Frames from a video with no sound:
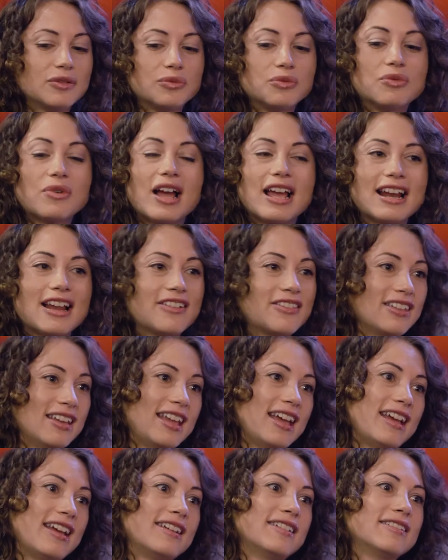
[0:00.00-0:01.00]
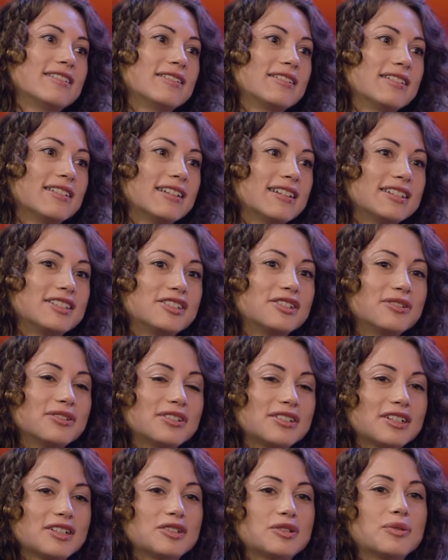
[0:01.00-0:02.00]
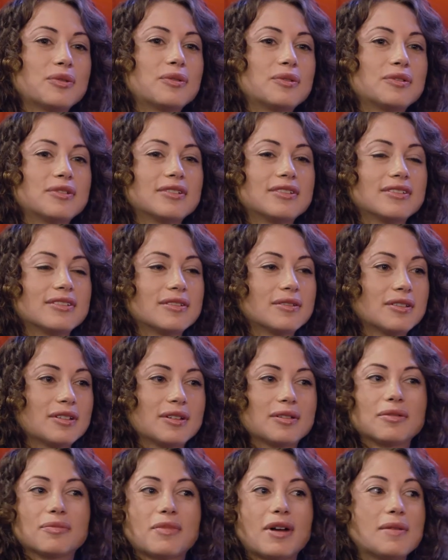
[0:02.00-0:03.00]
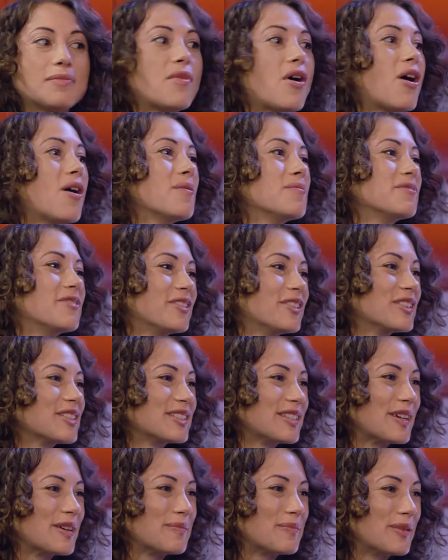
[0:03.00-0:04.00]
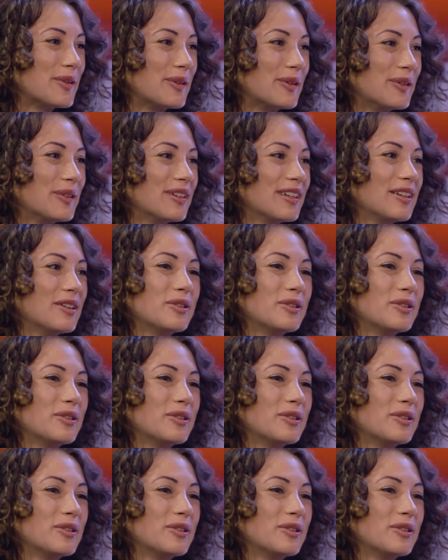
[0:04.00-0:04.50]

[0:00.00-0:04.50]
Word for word: Right out the gate, as soon as I told my mom, for example,